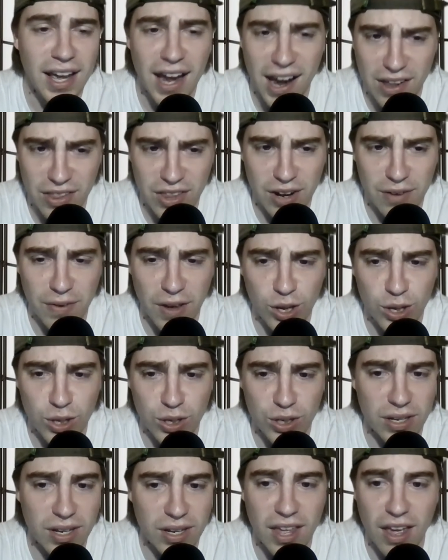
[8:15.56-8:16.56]
And then if I
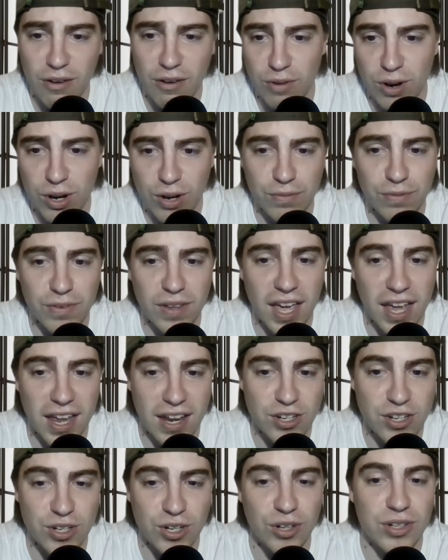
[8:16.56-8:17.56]
could get rid of
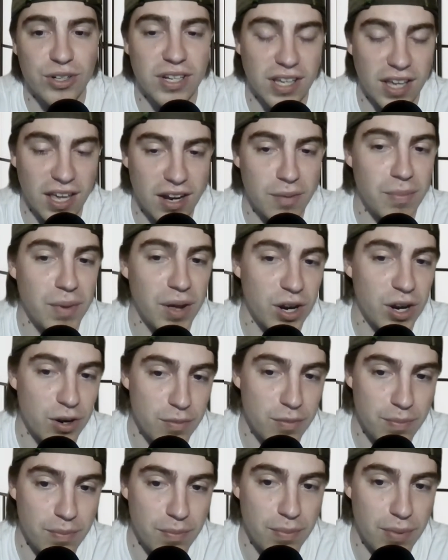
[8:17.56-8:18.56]
Kanter to get a
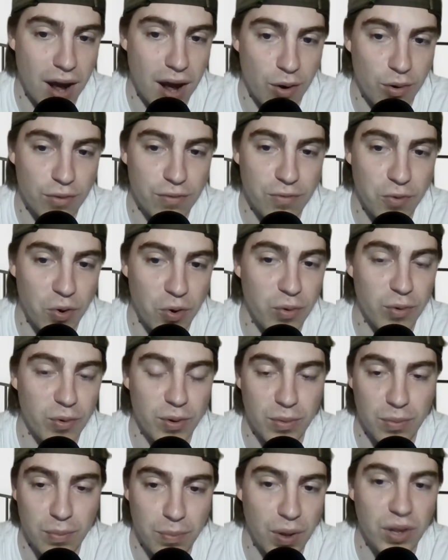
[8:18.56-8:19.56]
better power
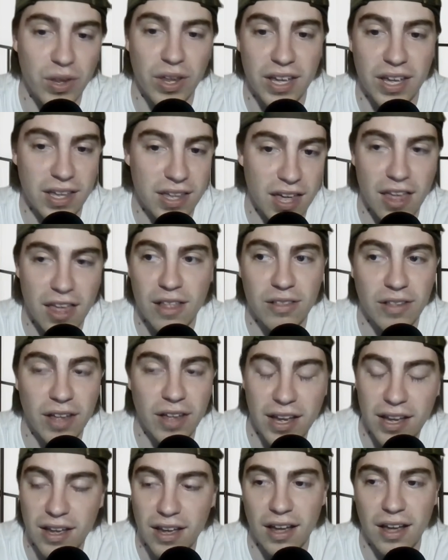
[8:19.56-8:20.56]
forward, but get
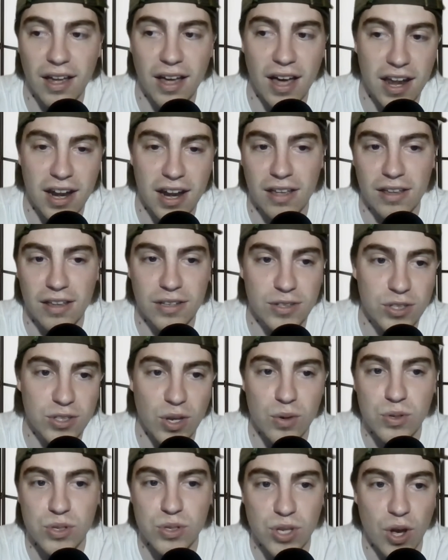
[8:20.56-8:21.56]
a kind of
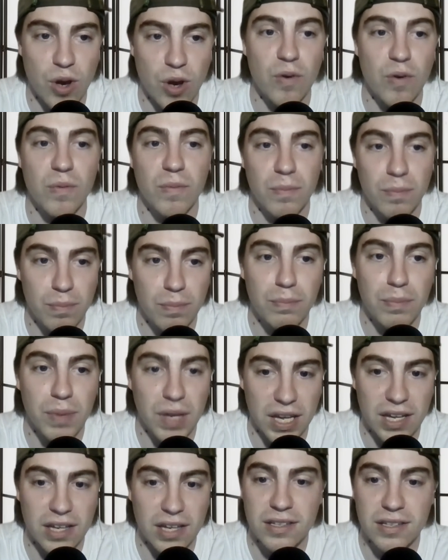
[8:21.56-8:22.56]
so
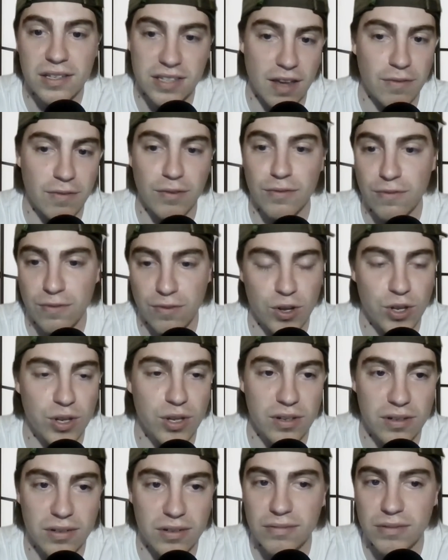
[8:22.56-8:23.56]
big 7 foot
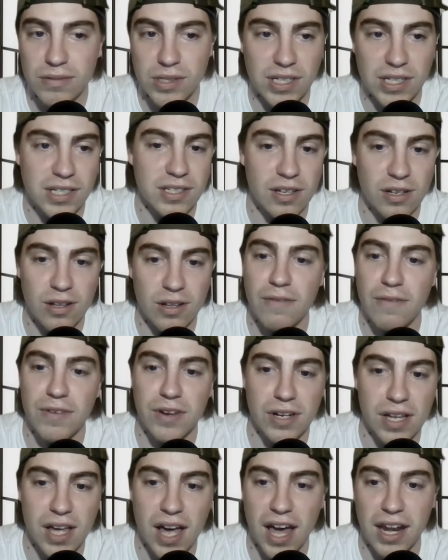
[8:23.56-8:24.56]

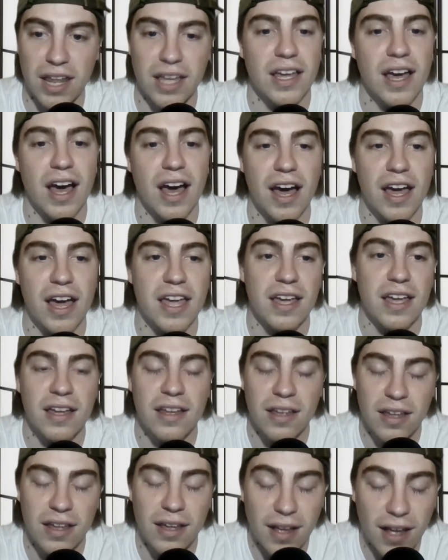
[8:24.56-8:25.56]
6'11" kind of guy,
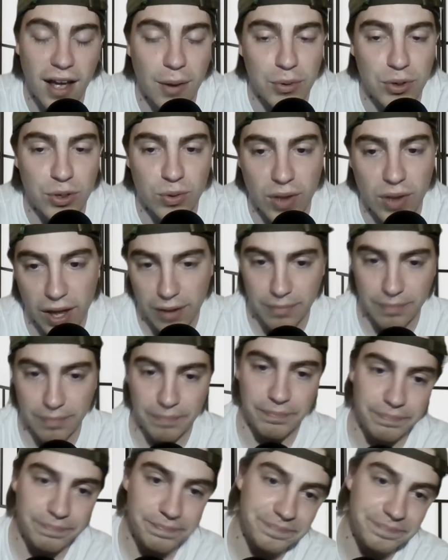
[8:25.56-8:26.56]
I would do that
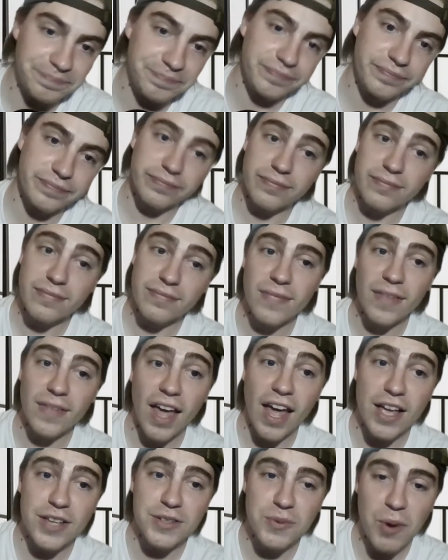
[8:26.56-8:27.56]

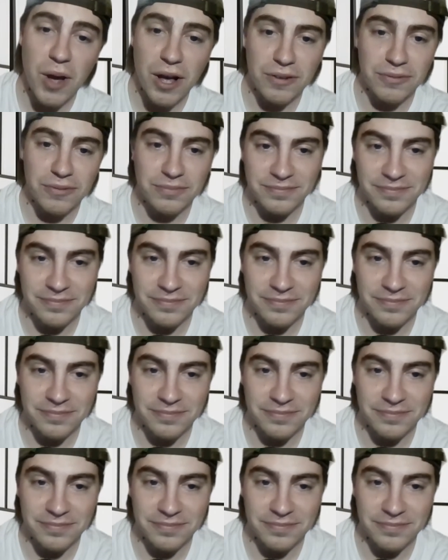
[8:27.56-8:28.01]
as well.